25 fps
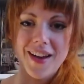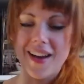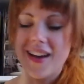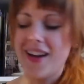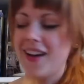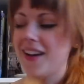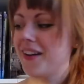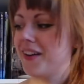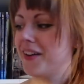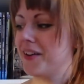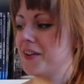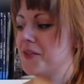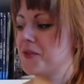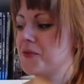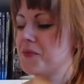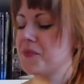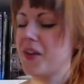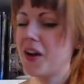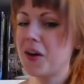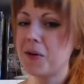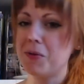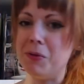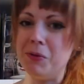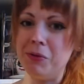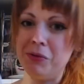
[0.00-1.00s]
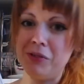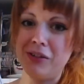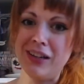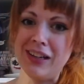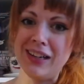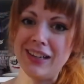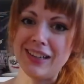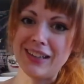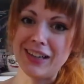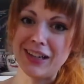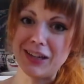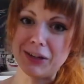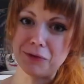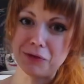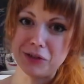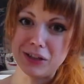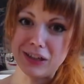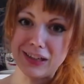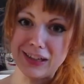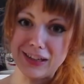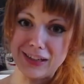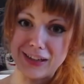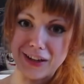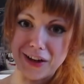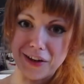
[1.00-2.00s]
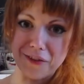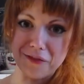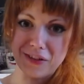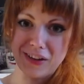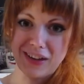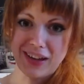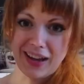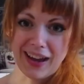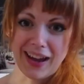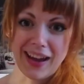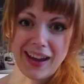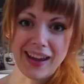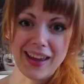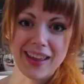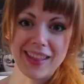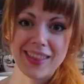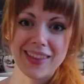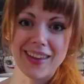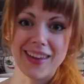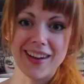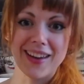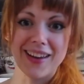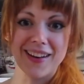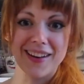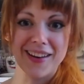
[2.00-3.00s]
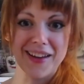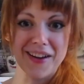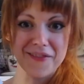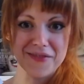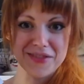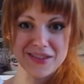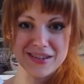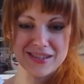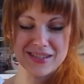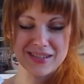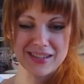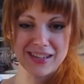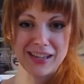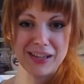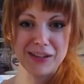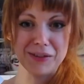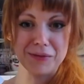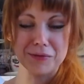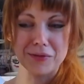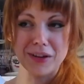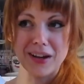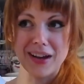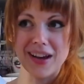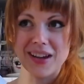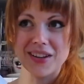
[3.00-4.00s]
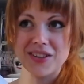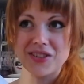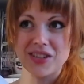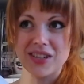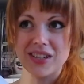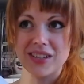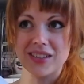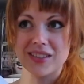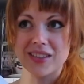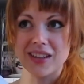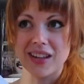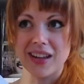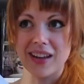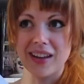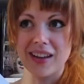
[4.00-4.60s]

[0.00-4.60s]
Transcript: I really love Kate, and I love the scene where she's